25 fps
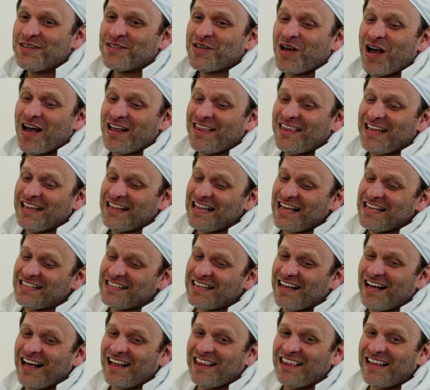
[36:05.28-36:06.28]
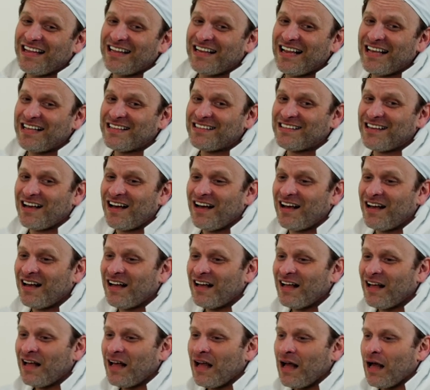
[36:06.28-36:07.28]
So I think there's. I think there's
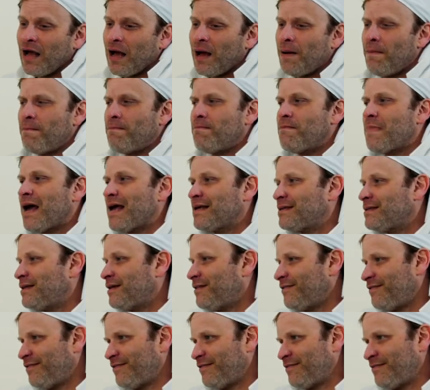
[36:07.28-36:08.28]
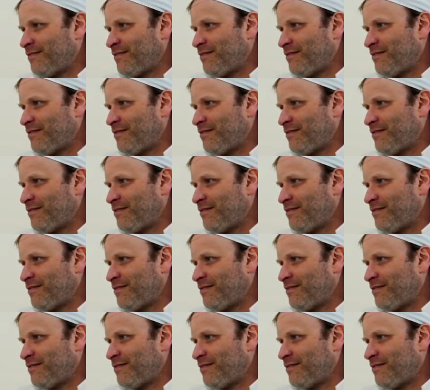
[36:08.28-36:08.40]
a, a massive,